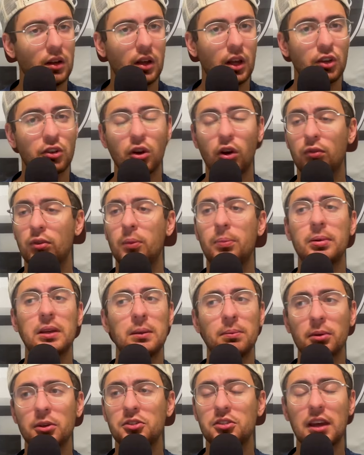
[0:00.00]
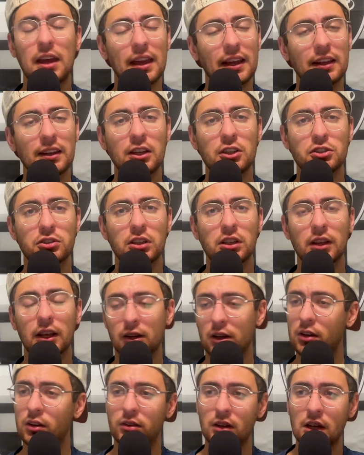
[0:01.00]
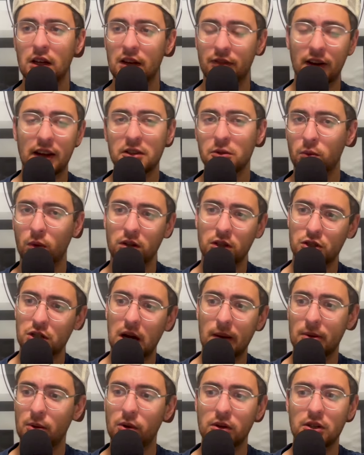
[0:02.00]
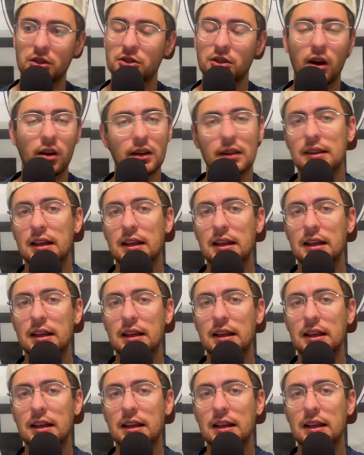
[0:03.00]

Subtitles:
So for people saying initially, like, oh, if Aiden won the job, he wouldn't have started.